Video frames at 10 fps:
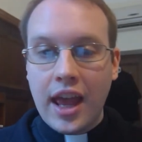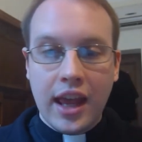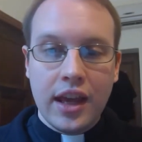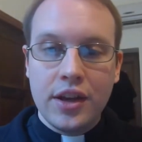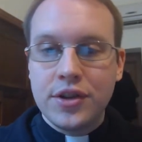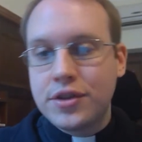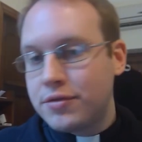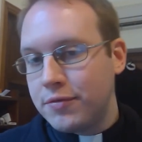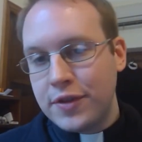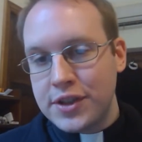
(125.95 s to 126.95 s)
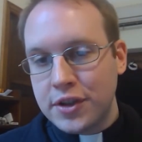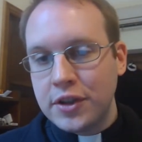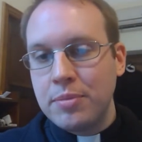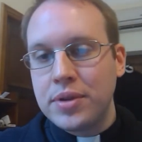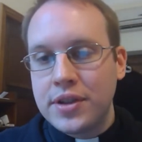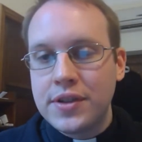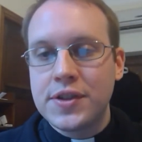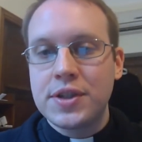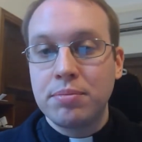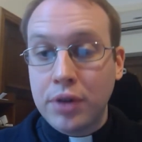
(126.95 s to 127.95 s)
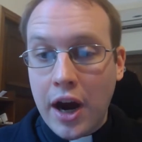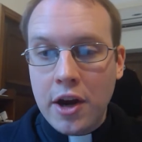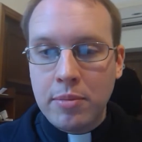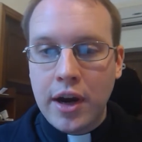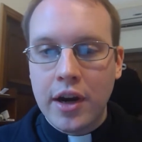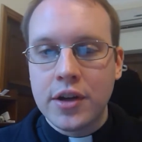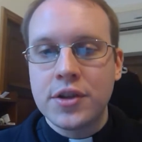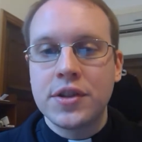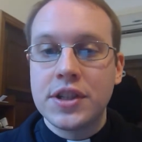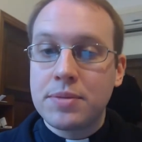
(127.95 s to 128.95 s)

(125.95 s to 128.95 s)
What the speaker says: age, physical impotence, prior marriage,